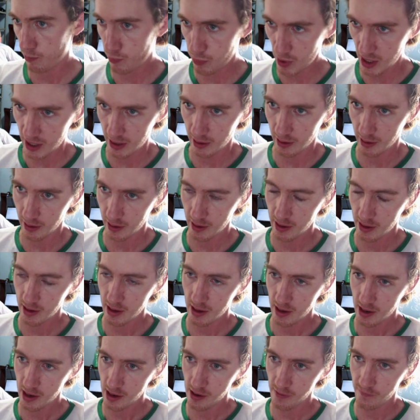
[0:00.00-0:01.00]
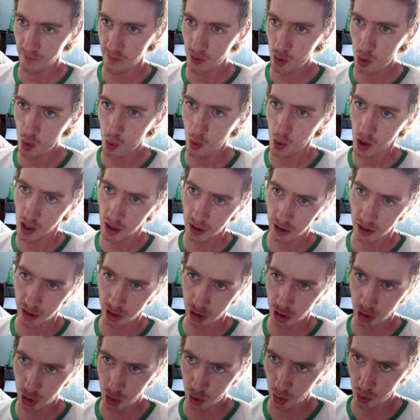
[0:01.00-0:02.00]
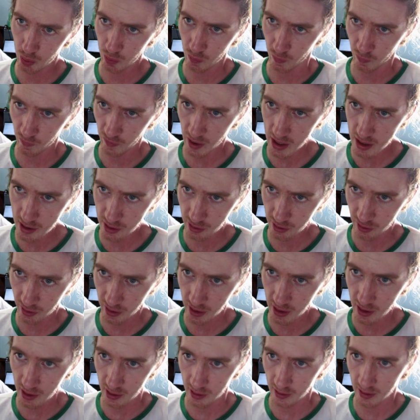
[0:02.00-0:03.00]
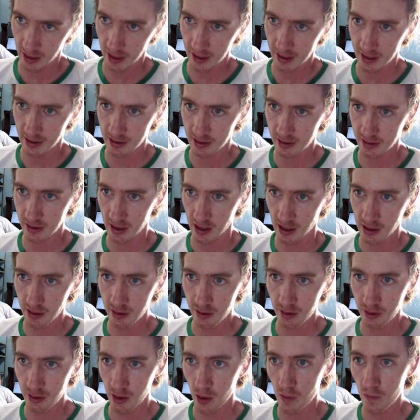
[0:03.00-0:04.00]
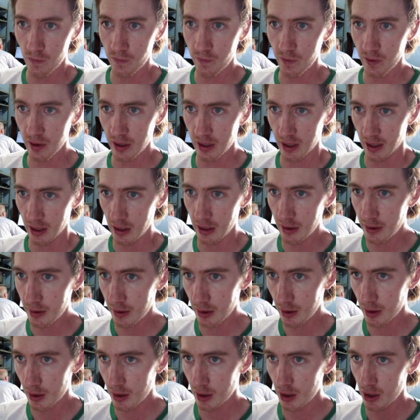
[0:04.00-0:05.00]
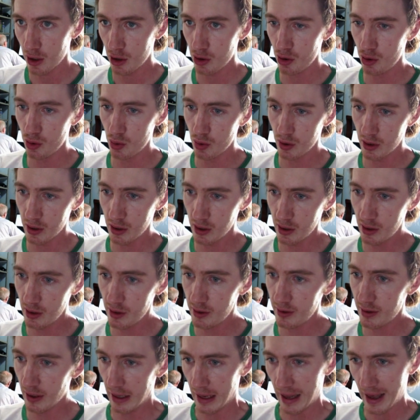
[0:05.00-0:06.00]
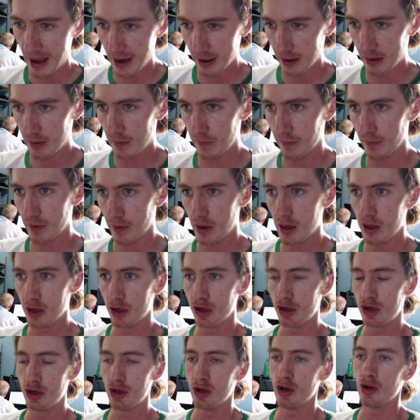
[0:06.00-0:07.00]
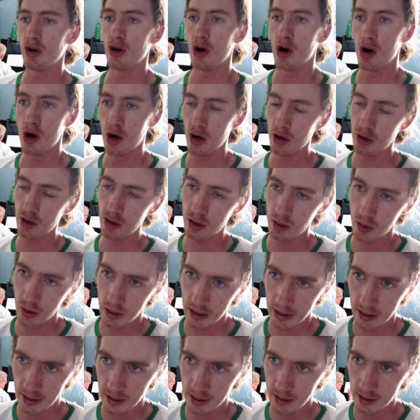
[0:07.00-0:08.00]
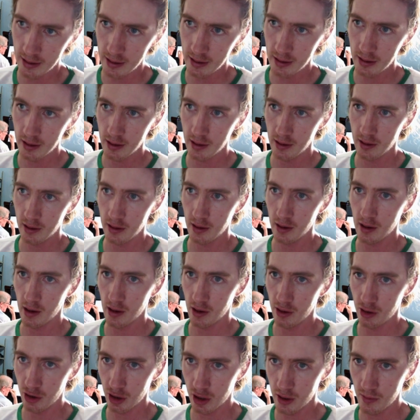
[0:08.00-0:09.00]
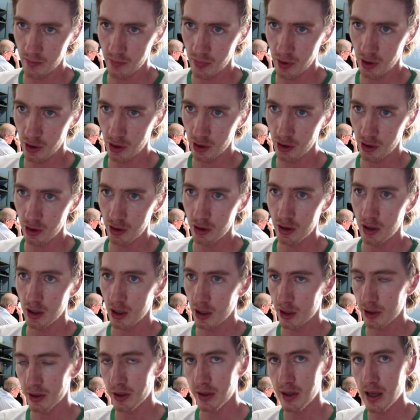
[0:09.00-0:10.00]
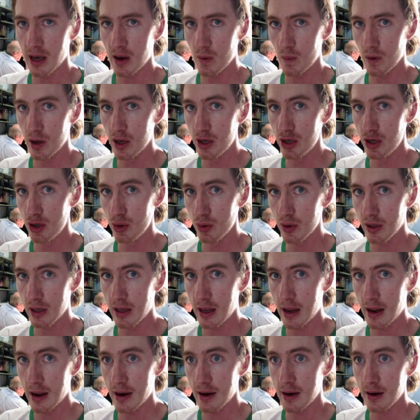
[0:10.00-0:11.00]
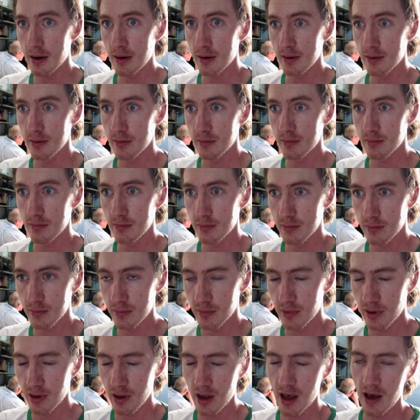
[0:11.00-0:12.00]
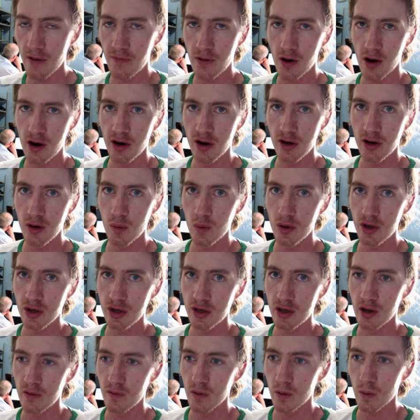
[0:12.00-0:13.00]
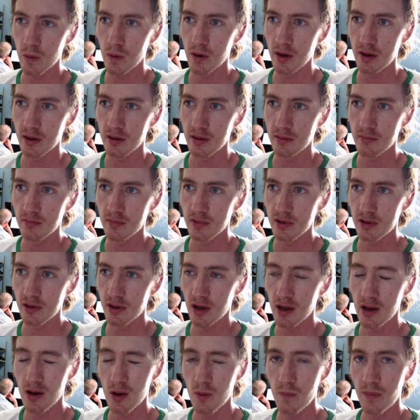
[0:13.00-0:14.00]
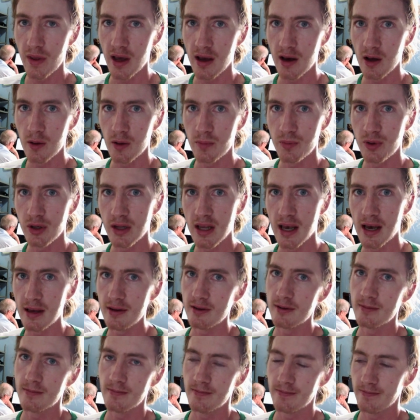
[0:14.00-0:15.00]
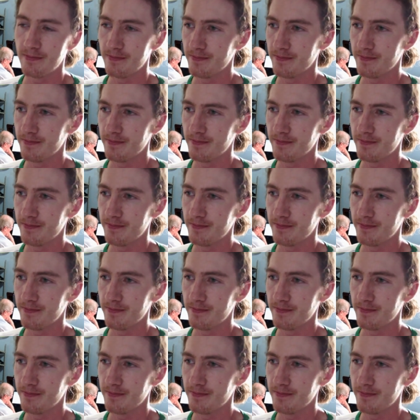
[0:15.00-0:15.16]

But if you want to render it, like I said, don't forget you need to activate your audio again on your computer so that way you can have audio when you're done recording. So I hope that helped you guys.